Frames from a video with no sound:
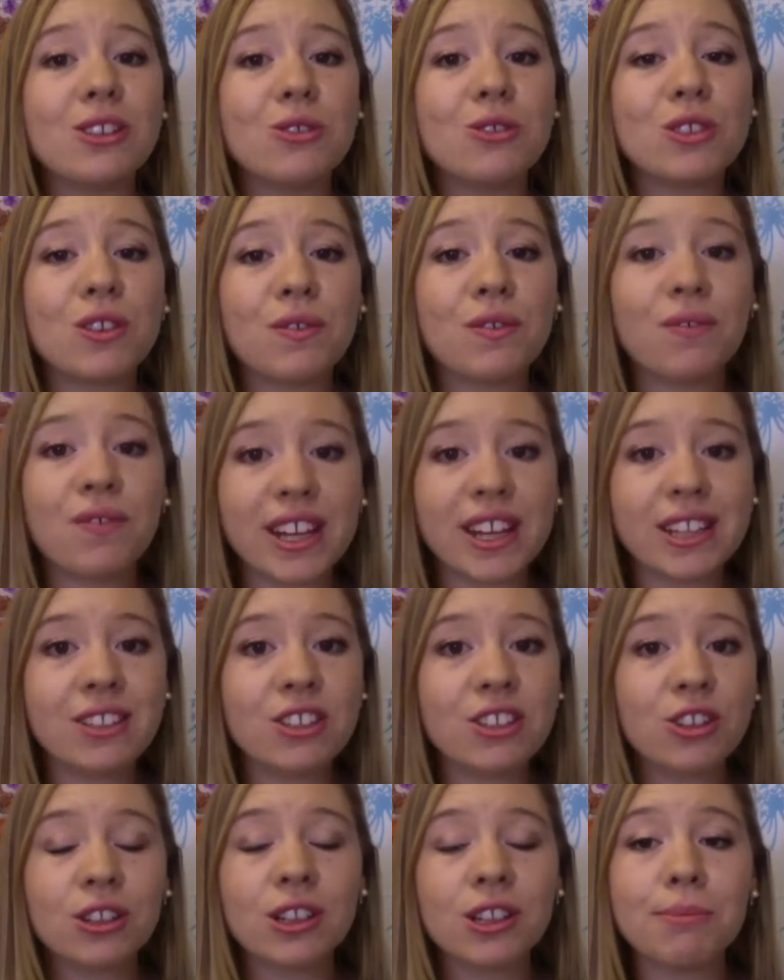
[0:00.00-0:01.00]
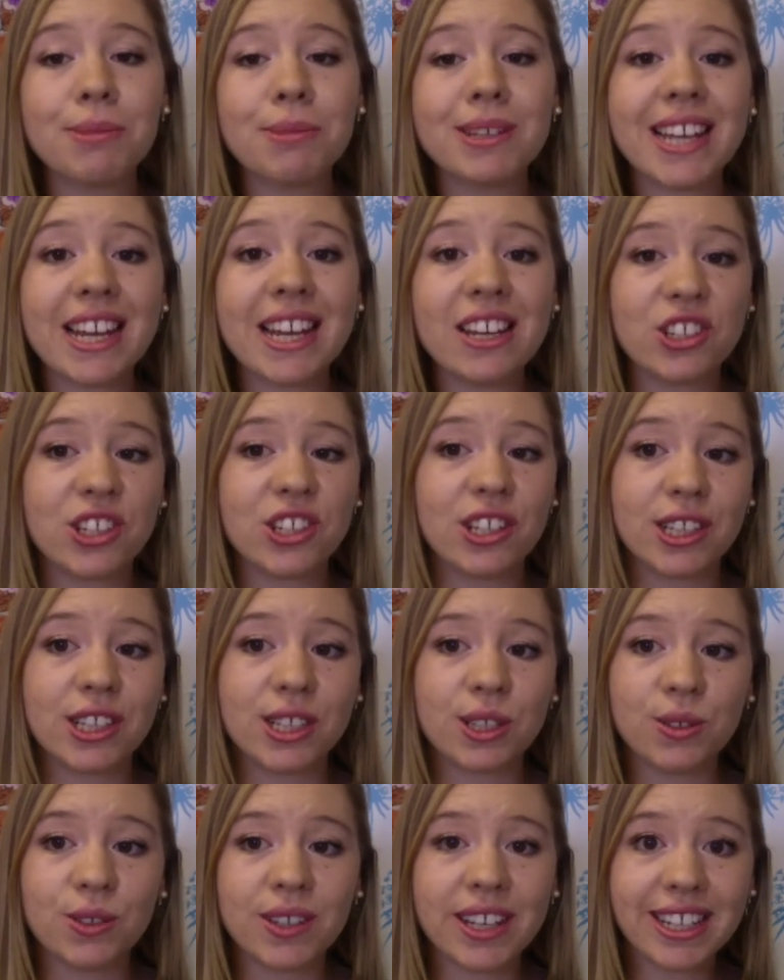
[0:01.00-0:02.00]
defend your limitations,
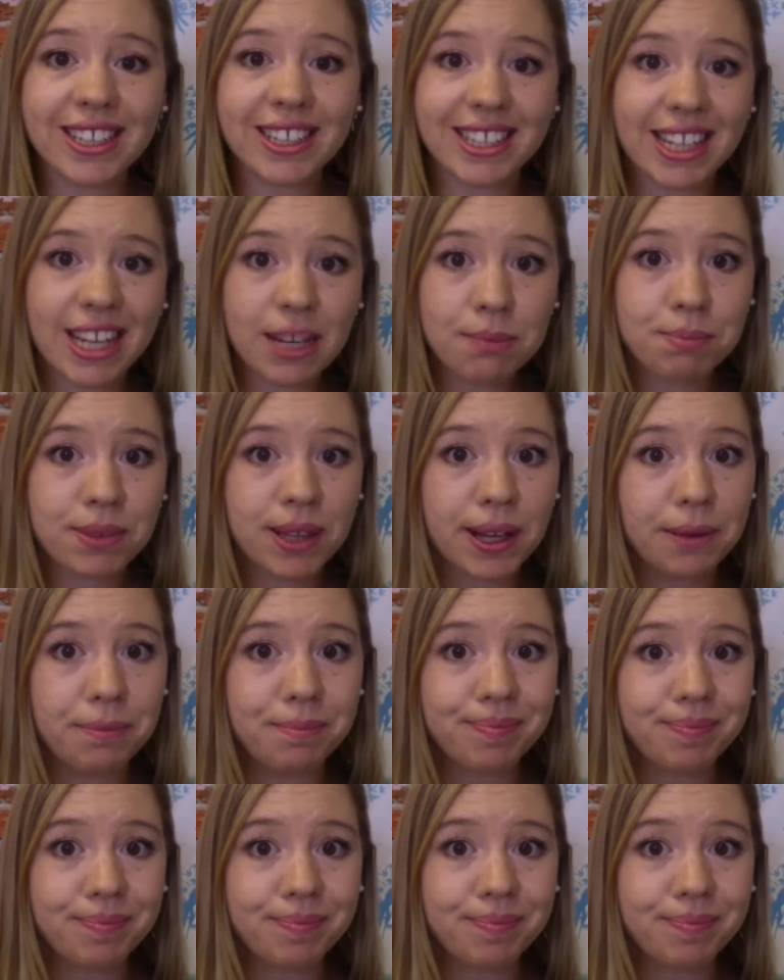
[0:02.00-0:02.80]
you get to keep them.